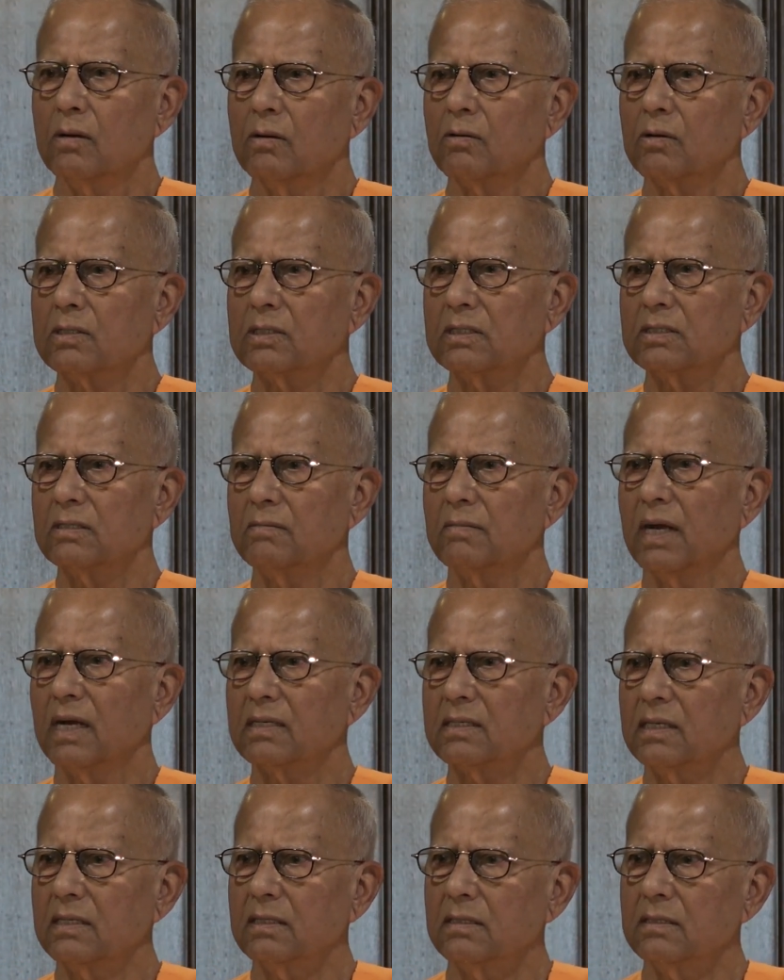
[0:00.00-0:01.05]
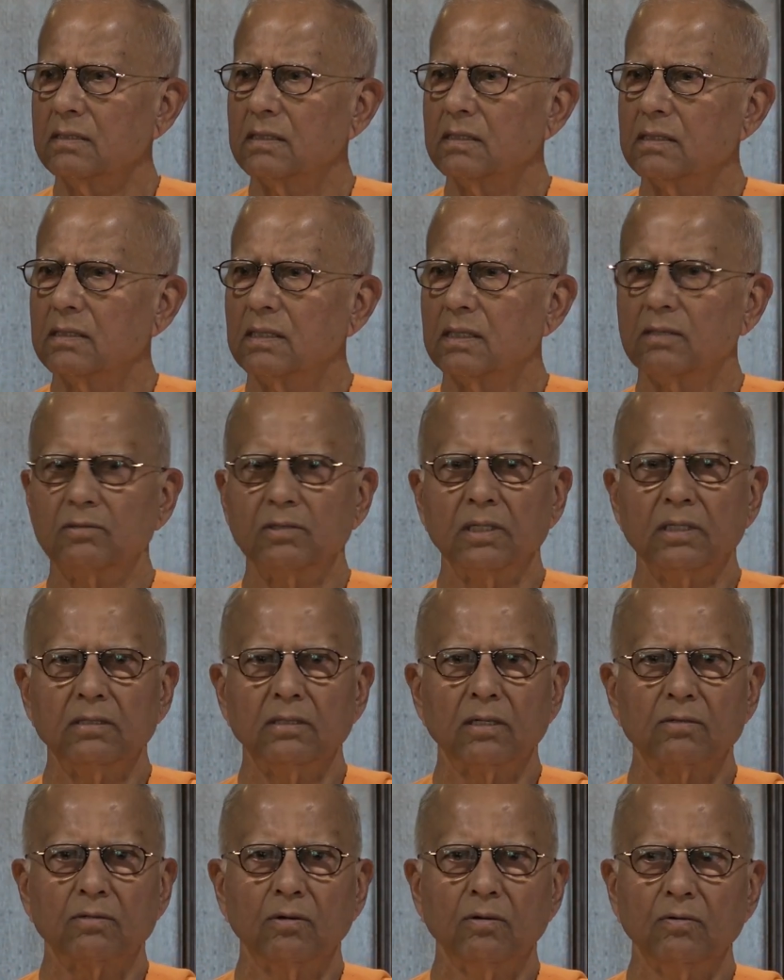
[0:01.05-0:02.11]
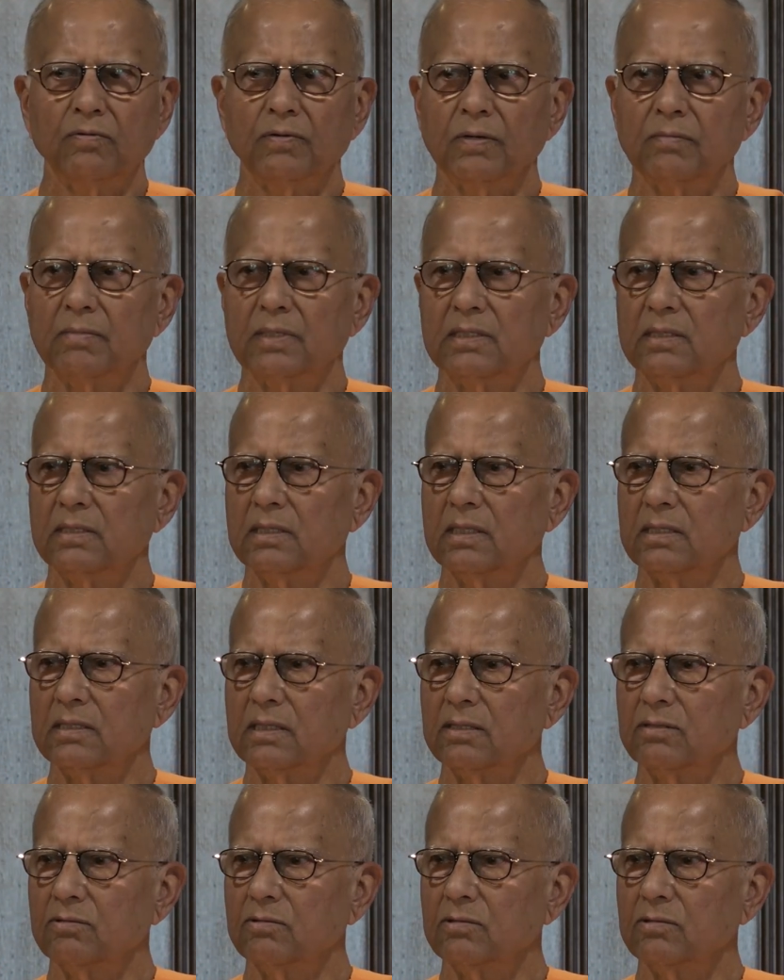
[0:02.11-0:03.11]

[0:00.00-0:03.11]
What is the matter? You did not go for meditation